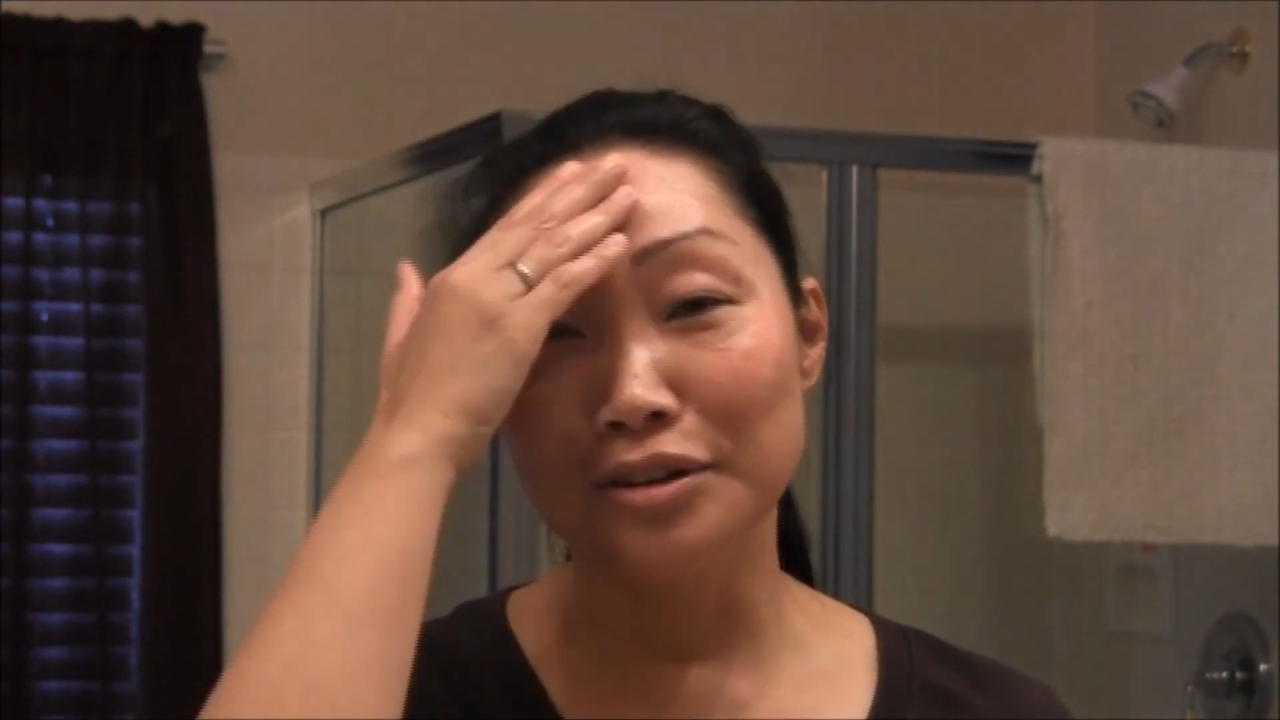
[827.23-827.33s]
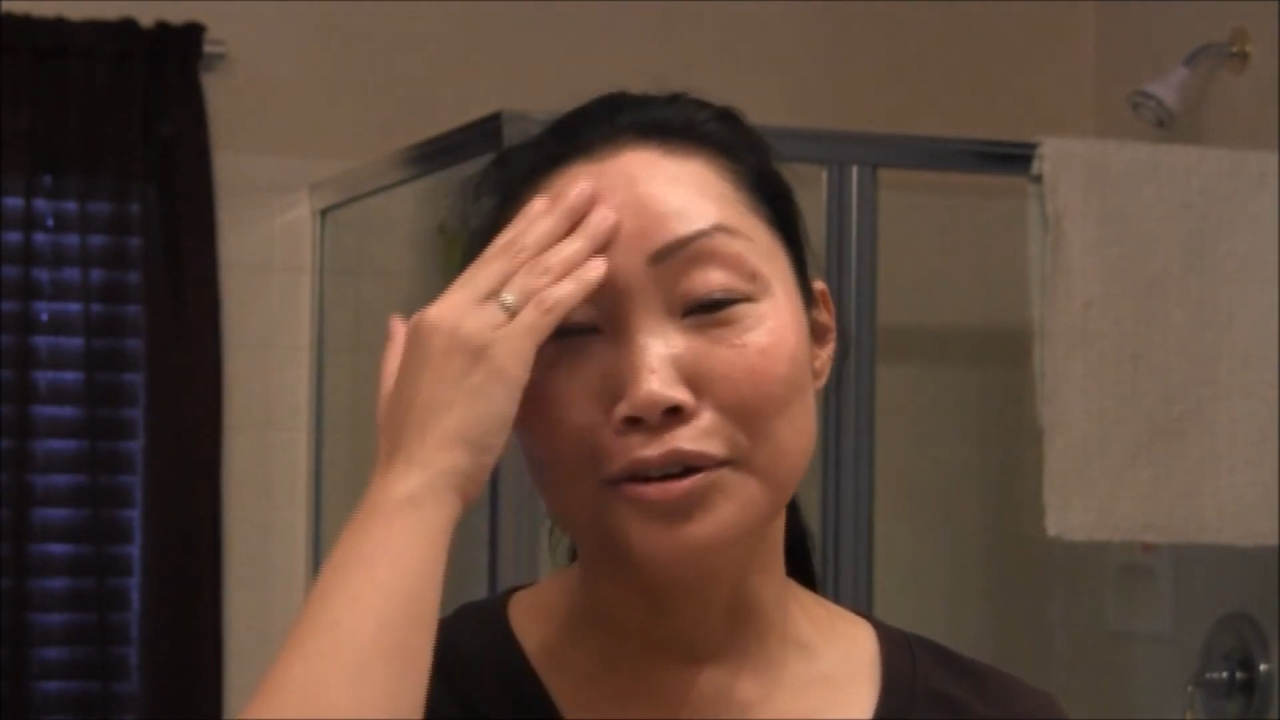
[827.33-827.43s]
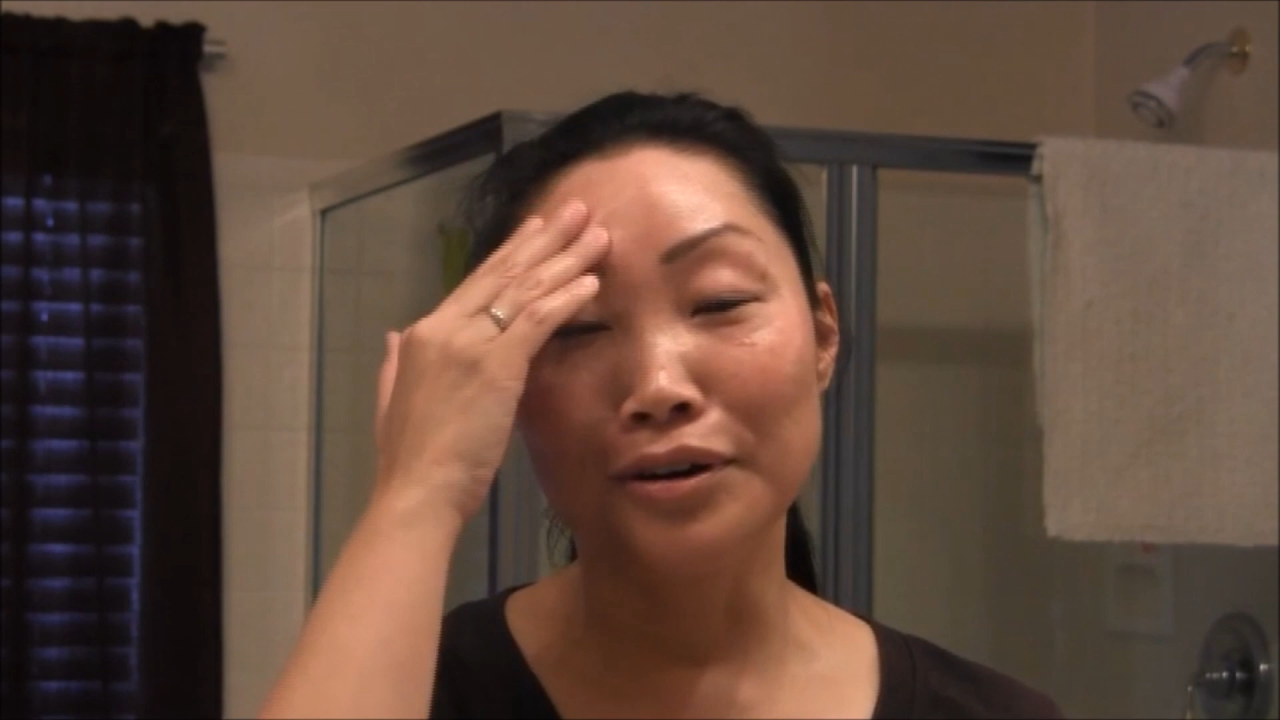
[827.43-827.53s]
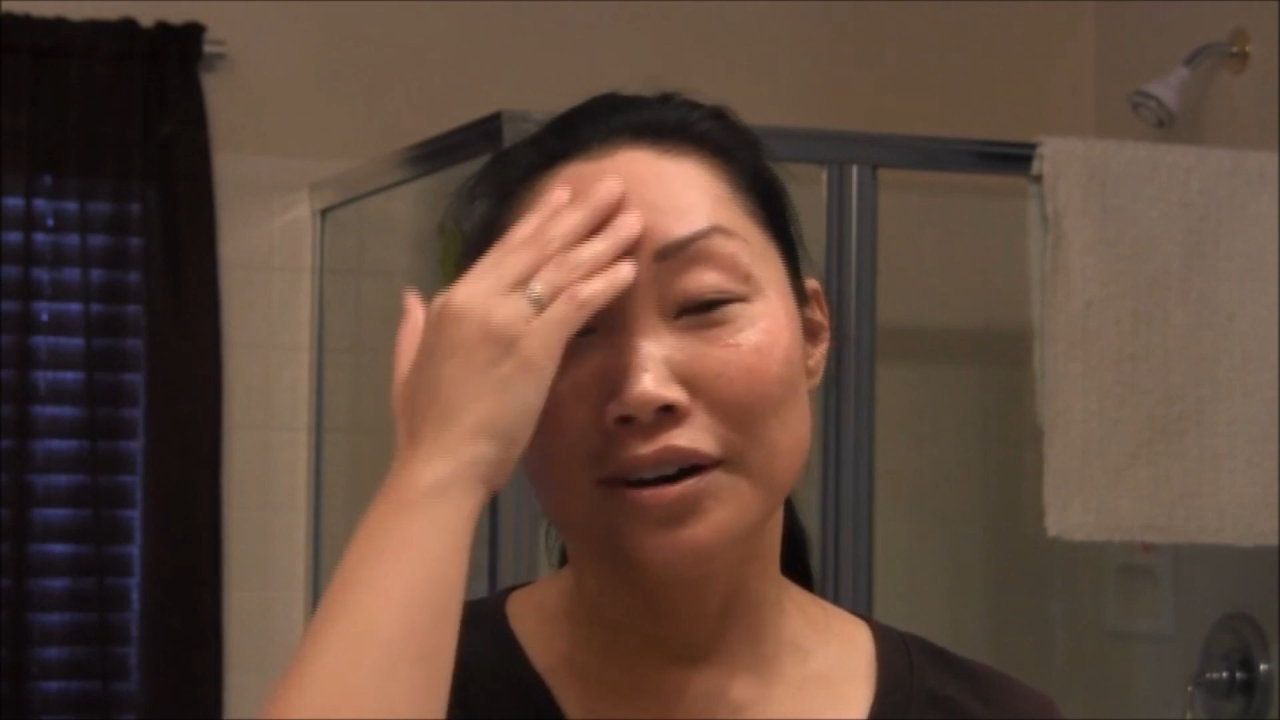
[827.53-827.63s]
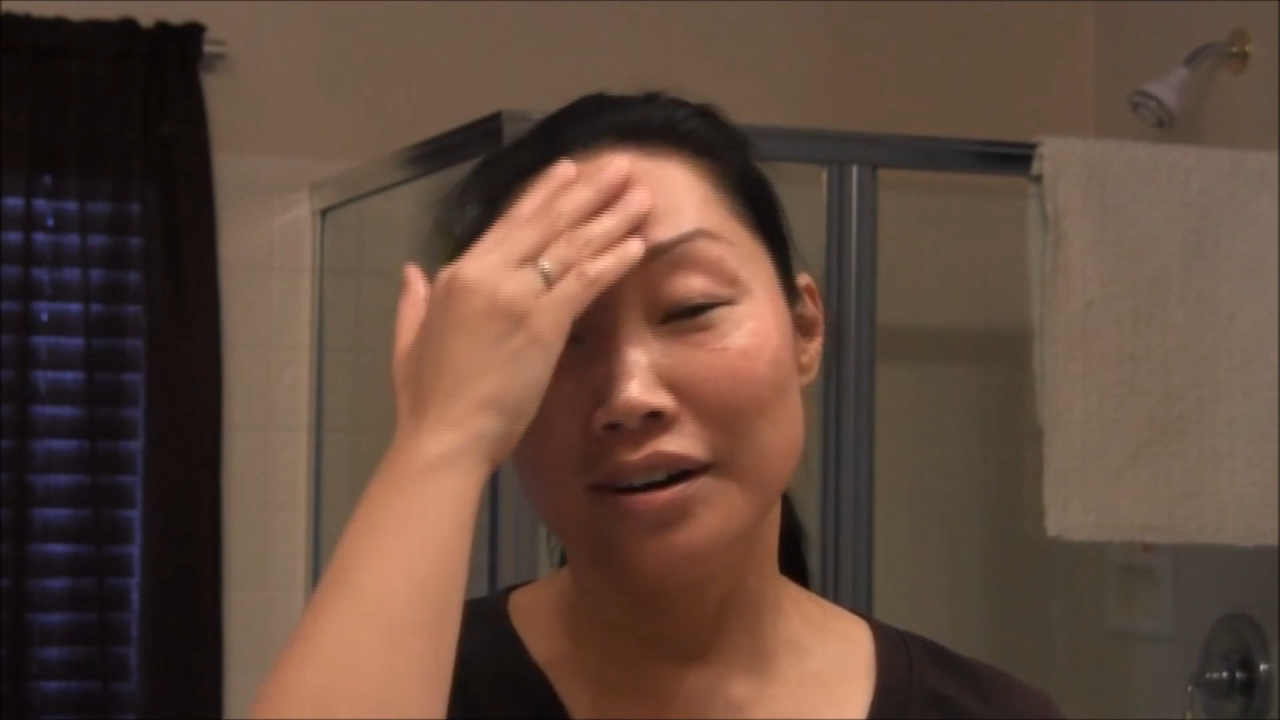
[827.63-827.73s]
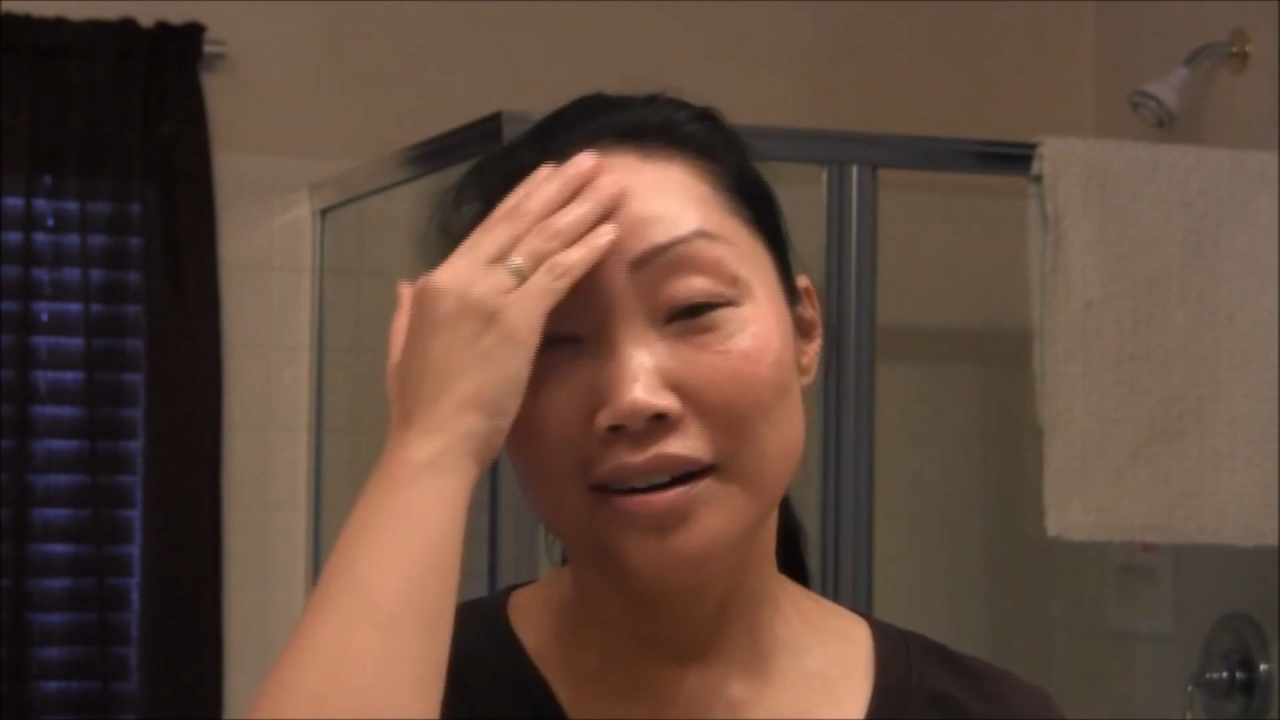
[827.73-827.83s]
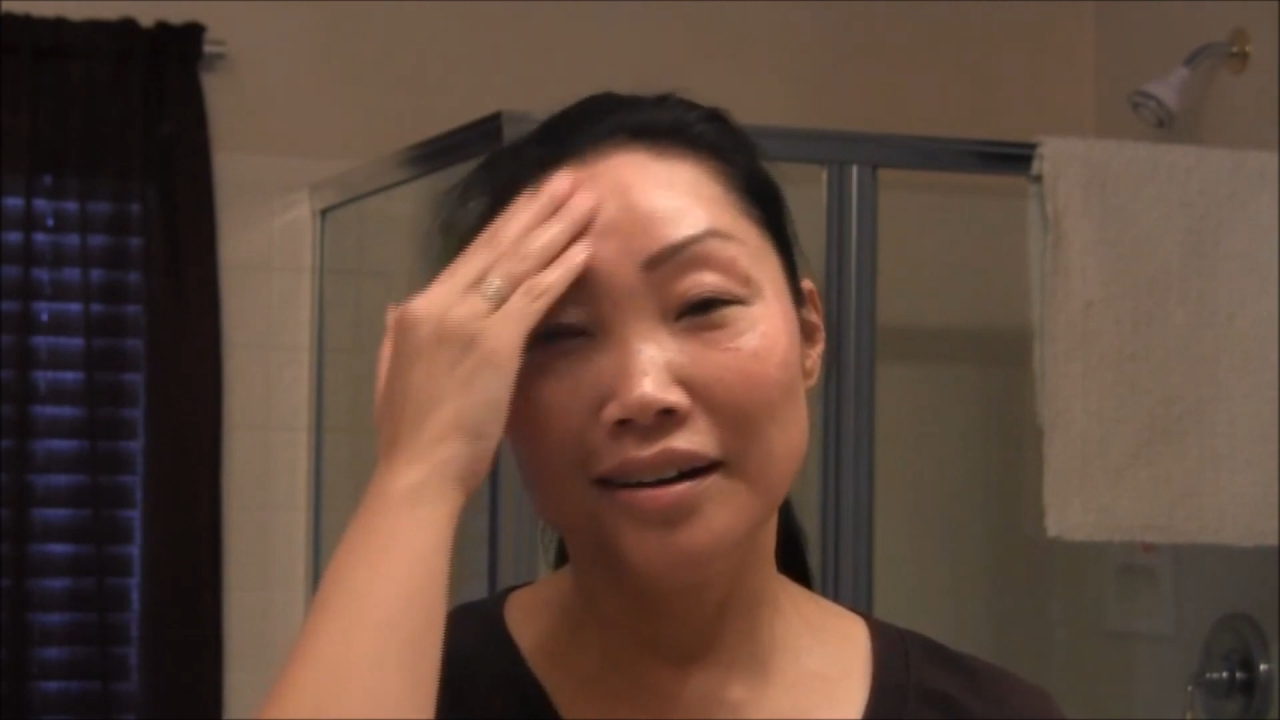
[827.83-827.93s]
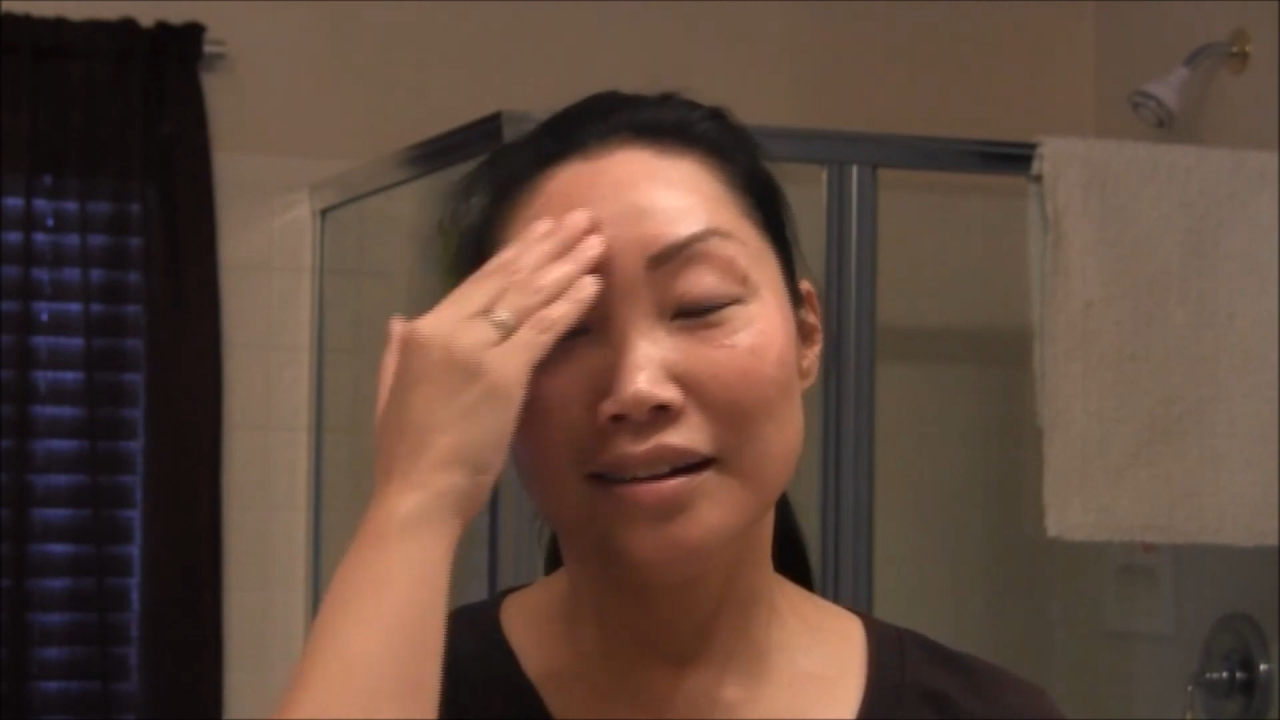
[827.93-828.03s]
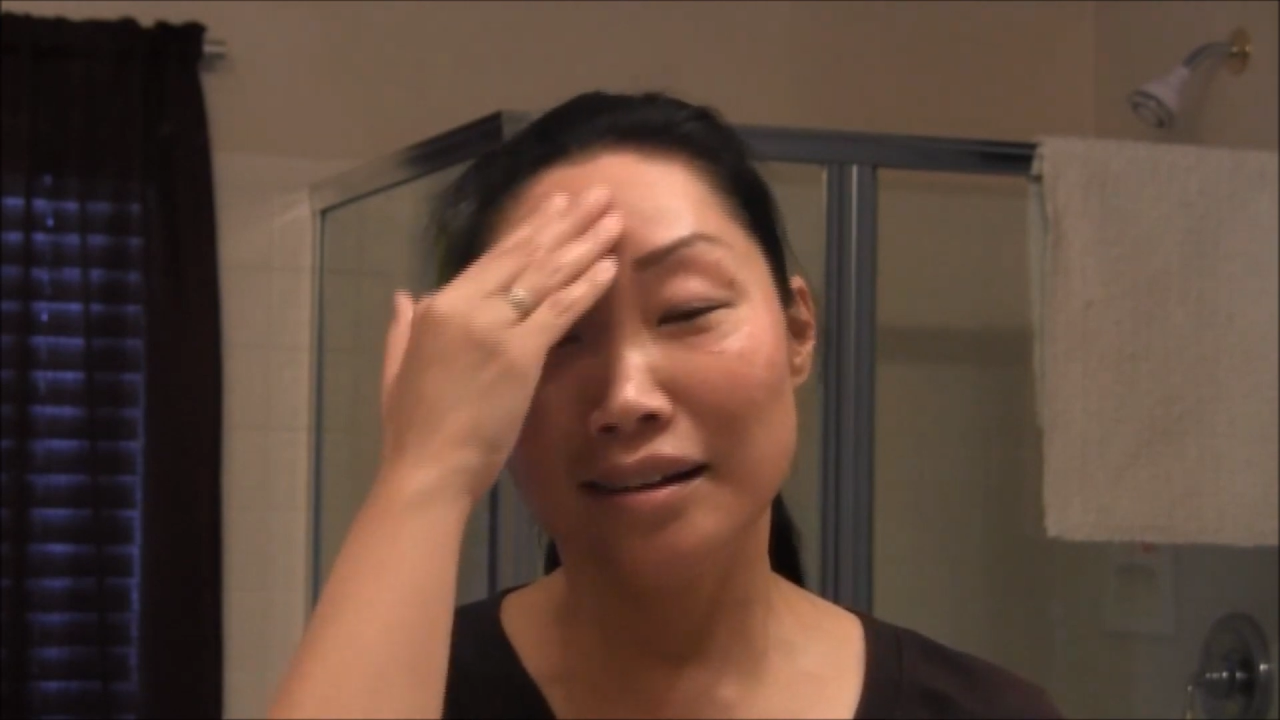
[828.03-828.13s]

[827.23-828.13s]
your